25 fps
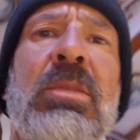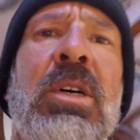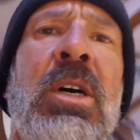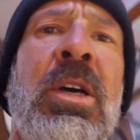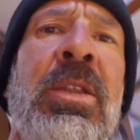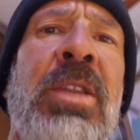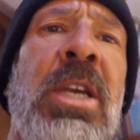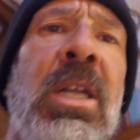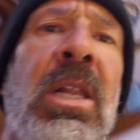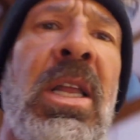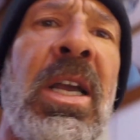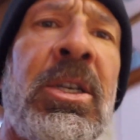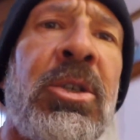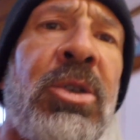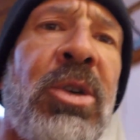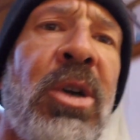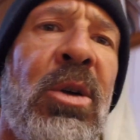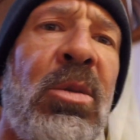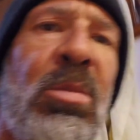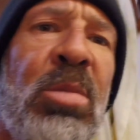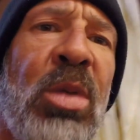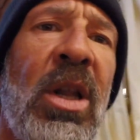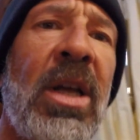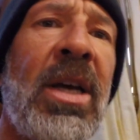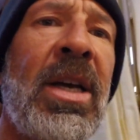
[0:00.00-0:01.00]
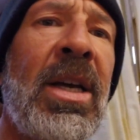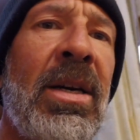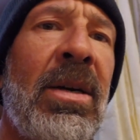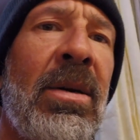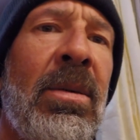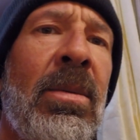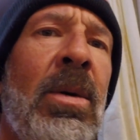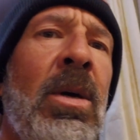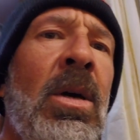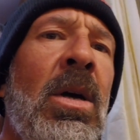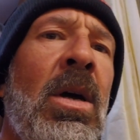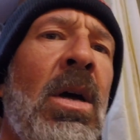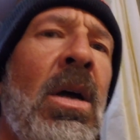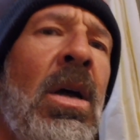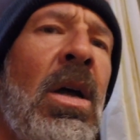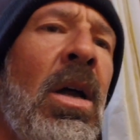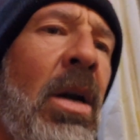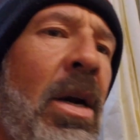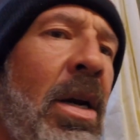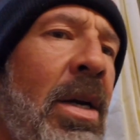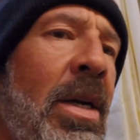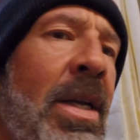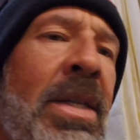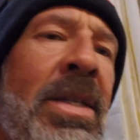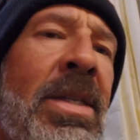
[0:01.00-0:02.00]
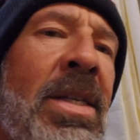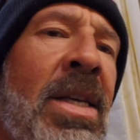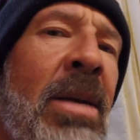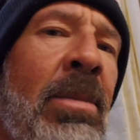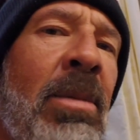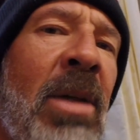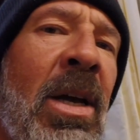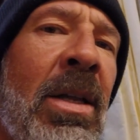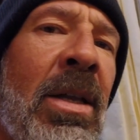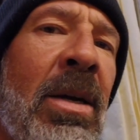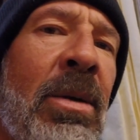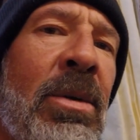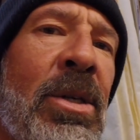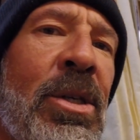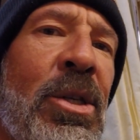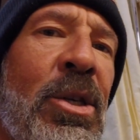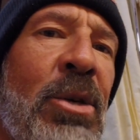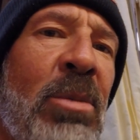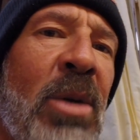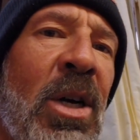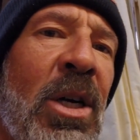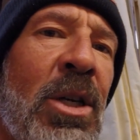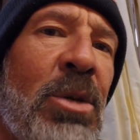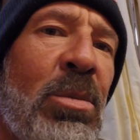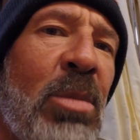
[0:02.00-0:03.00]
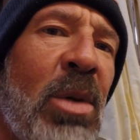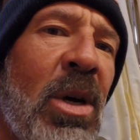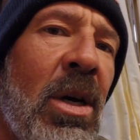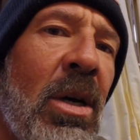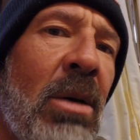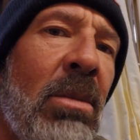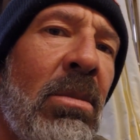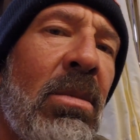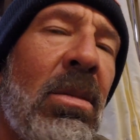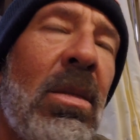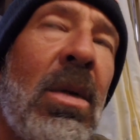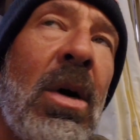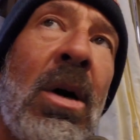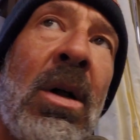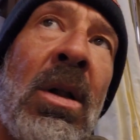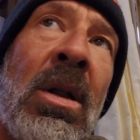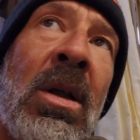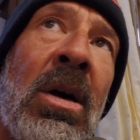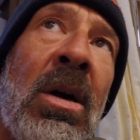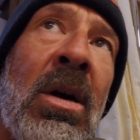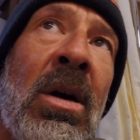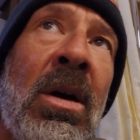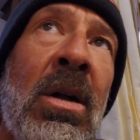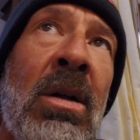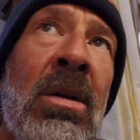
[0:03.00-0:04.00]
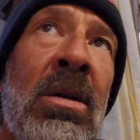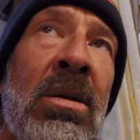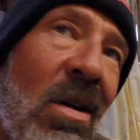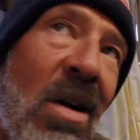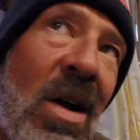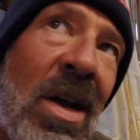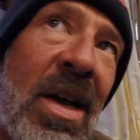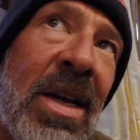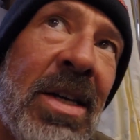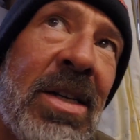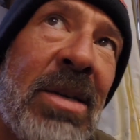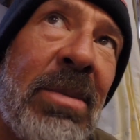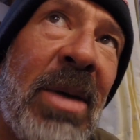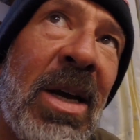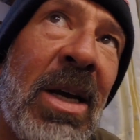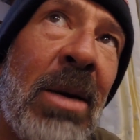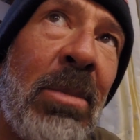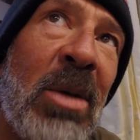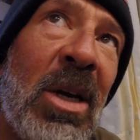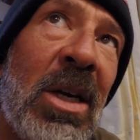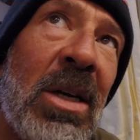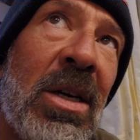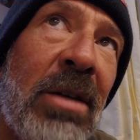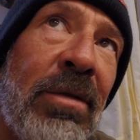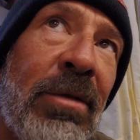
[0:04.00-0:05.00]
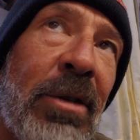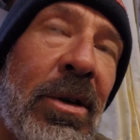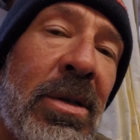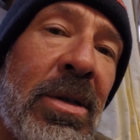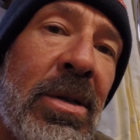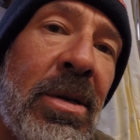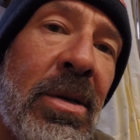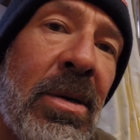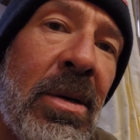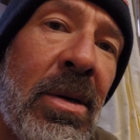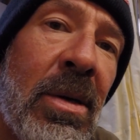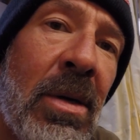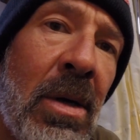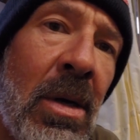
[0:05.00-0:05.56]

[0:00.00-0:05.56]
on the electrode plate. It didn't seem like there was too much, but all in all, I guess it made a big difference.